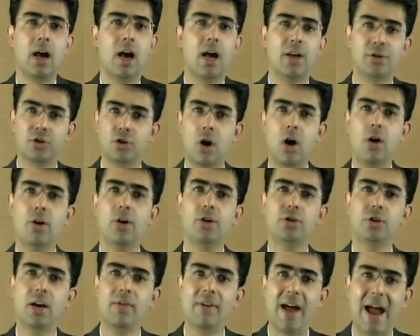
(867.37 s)
As long
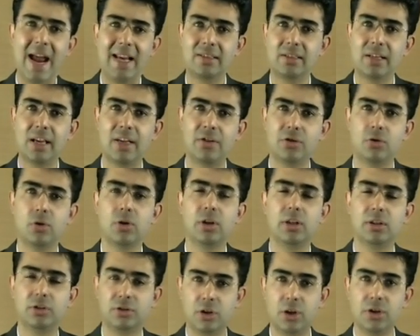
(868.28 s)
as you have access to
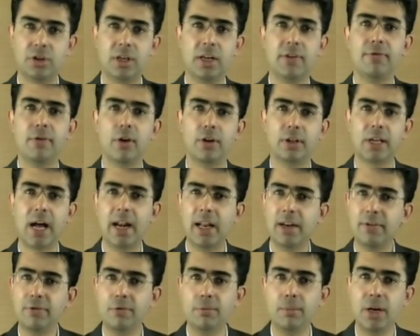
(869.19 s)
searching for that
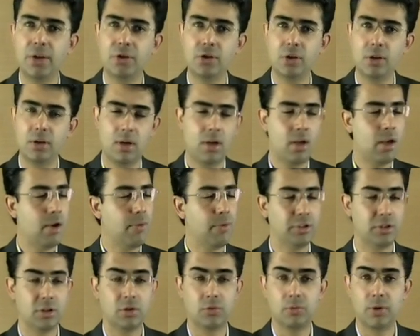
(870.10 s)
information,
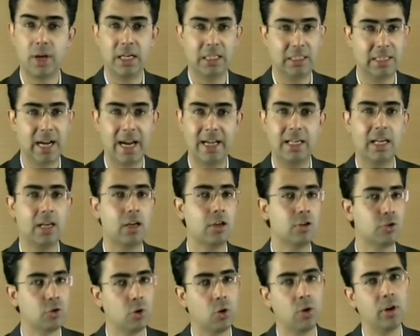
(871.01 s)
which is very tightly
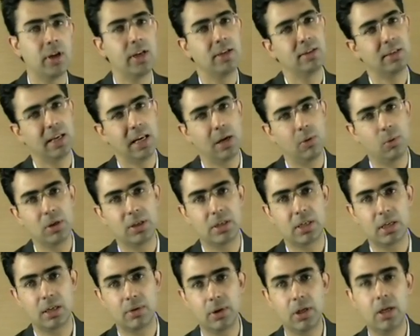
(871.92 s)
controlled in SQL
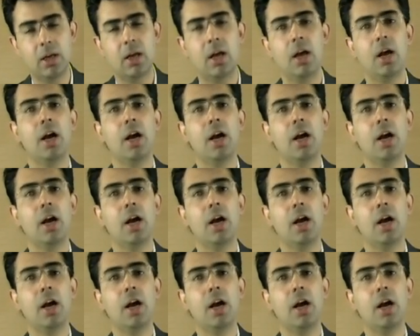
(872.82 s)
Server,